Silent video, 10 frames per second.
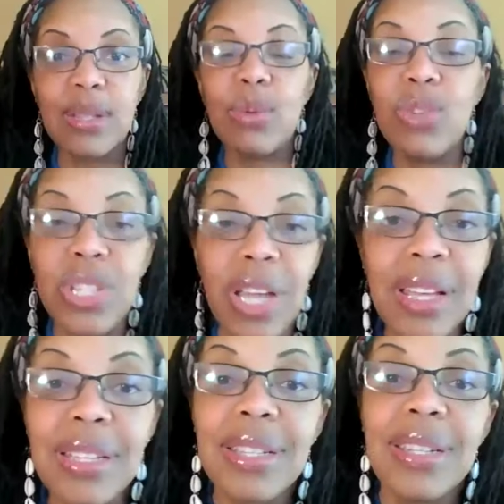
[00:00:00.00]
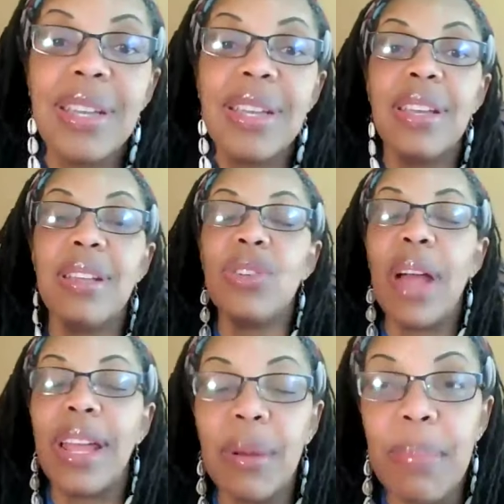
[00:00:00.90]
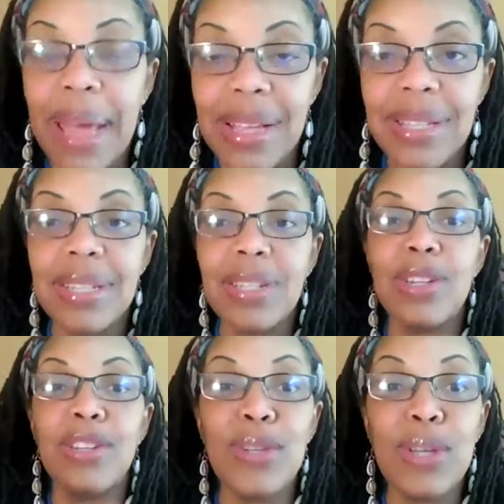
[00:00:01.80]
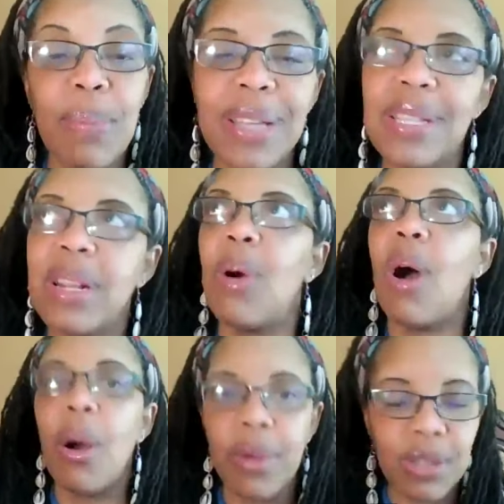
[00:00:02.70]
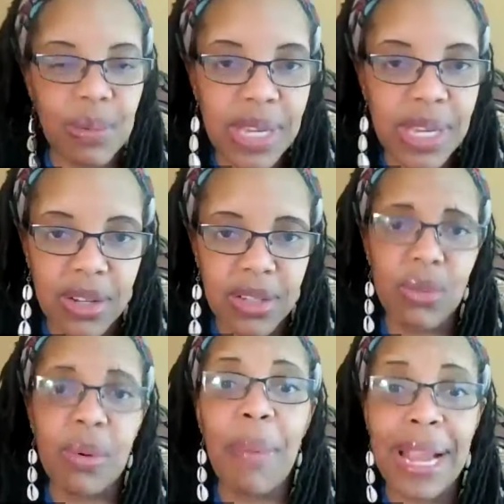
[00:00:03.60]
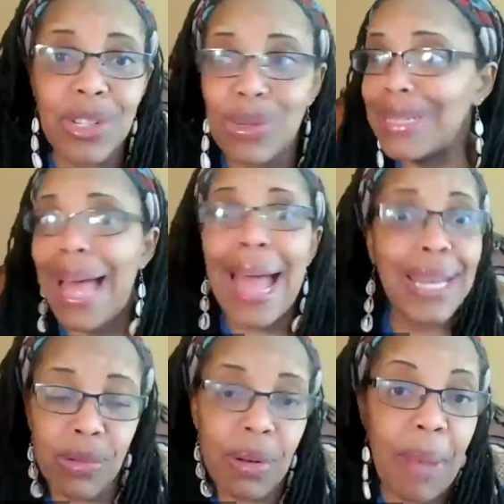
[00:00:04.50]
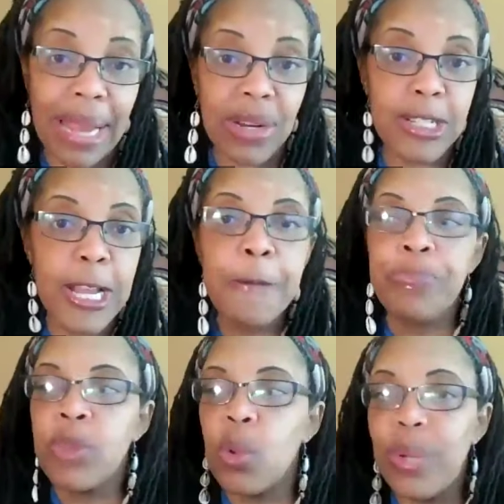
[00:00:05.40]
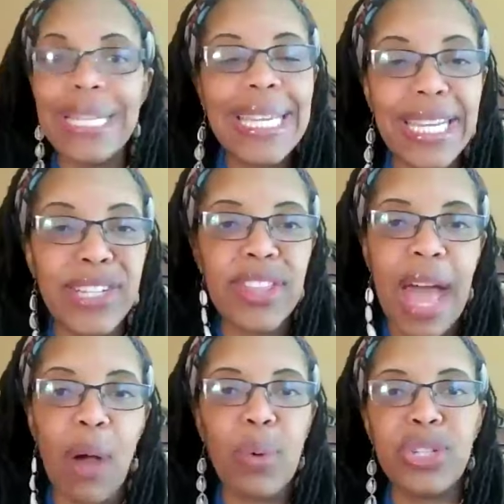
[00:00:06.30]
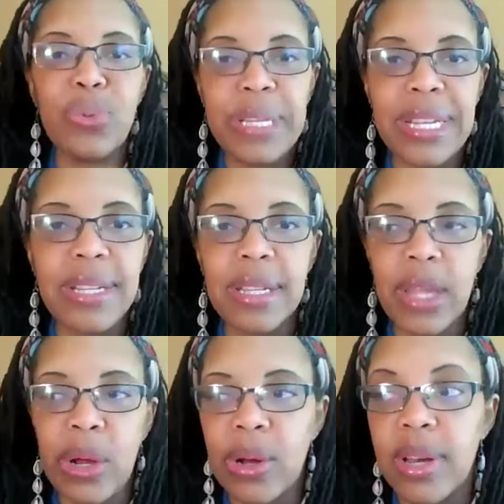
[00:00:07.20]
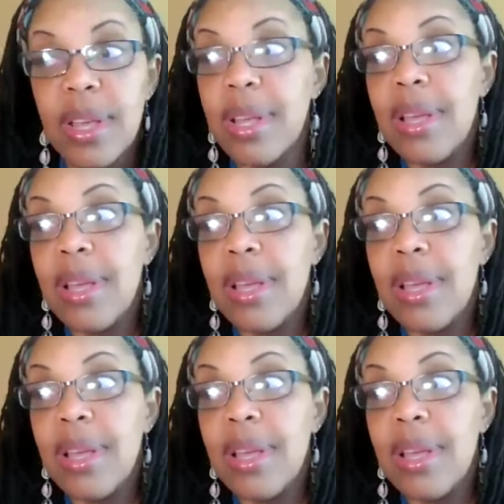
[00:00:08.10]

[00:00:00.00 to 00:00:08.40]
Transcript: So just try your best, do your best. And I will always be here to remind you because I need reminders. We teach that which we need to learn.